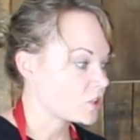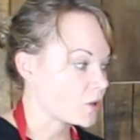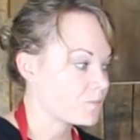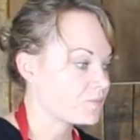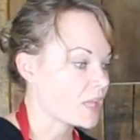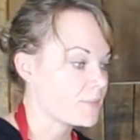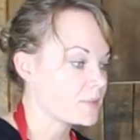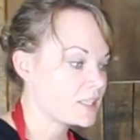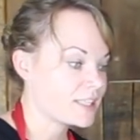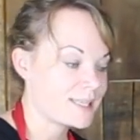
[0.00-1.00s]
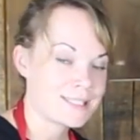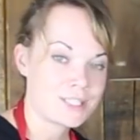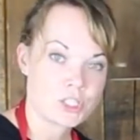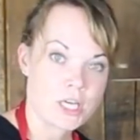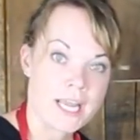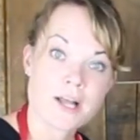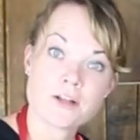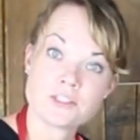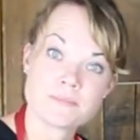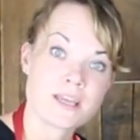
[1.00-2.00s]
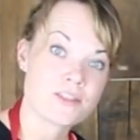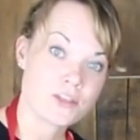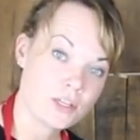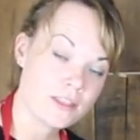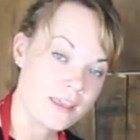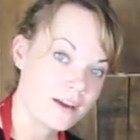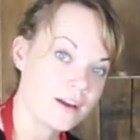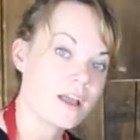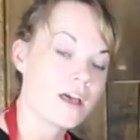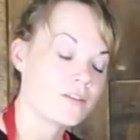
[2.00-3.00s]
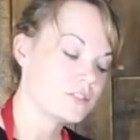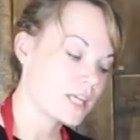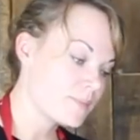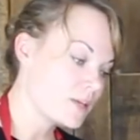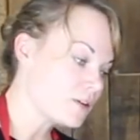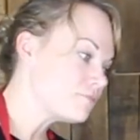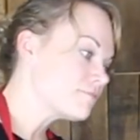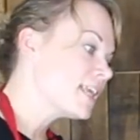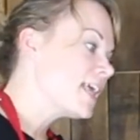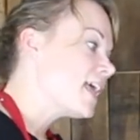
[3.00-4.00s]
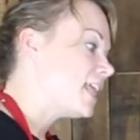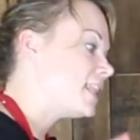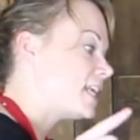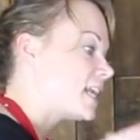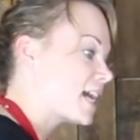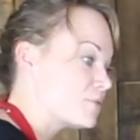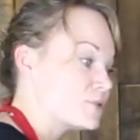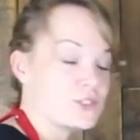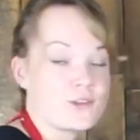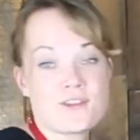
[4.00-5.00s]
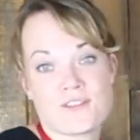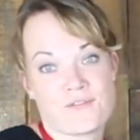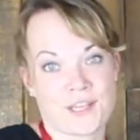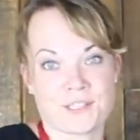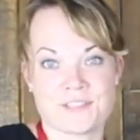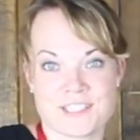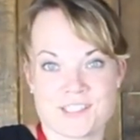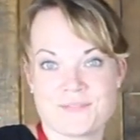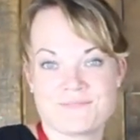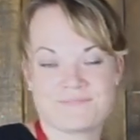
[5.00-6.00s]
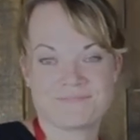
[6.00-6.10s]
So I'm gonna let this dry. I'll do my third layer of top coat and then I will show you the final result.